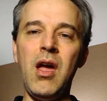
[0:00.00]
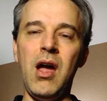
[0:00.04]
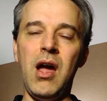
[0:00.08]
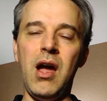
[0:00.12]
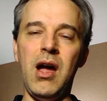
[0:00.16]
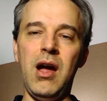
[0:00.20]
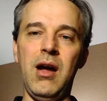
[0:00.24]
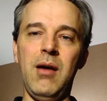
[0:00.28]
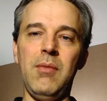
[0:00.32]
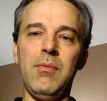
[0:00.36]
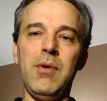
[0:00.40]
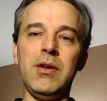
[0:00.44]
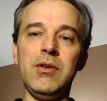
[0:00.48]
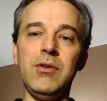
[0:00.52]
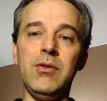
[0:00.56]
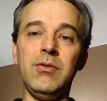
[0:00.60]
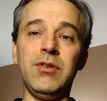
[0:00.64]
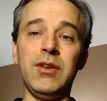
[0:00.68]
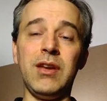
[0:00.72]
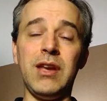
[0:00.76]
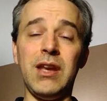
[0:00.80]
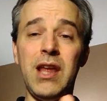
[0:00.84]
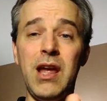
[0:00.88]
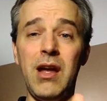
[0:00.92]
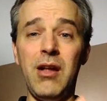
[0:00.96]
by
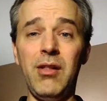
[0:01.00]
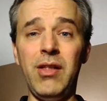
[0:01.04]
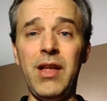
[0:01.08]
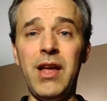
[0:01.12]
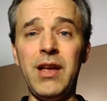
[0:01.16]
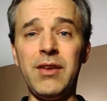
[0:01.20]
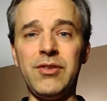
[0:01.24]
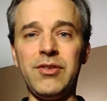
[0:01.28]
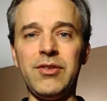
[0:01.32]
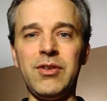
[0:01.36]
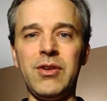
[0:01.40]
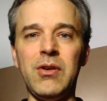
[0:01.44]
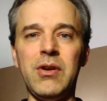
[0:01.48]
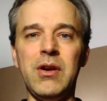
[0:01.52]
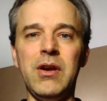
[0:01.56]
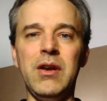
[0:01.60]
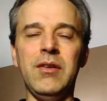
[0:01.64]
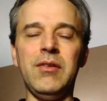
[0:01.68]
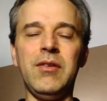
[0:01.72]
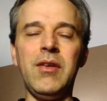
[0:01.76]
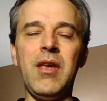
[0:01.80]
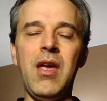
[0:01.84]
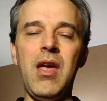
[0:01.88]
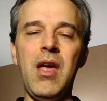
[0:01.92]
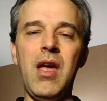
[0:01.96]
using an LS
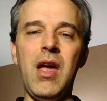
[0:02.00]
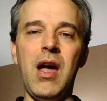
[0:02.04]
series